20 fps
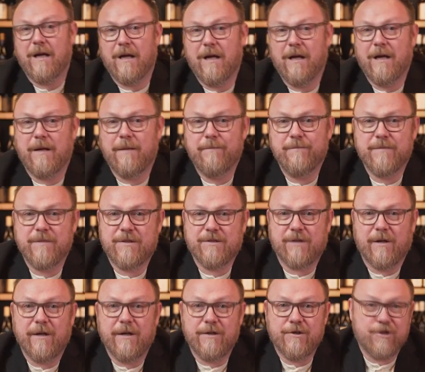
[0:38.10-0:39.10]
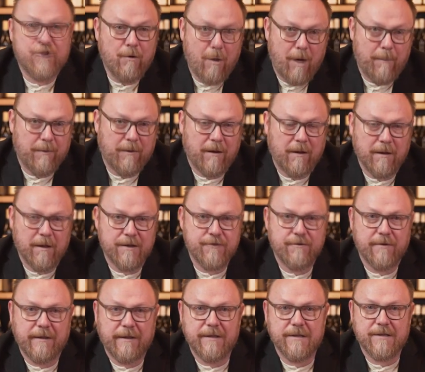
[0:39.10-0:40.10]
um, started to show up along
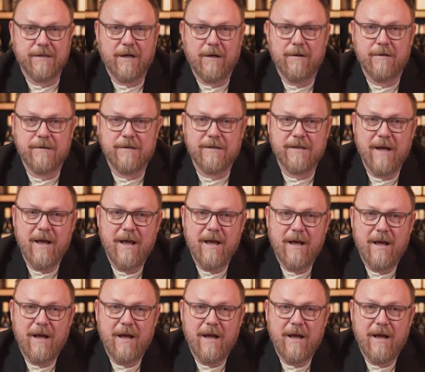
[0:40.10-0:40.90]
Australia's coast.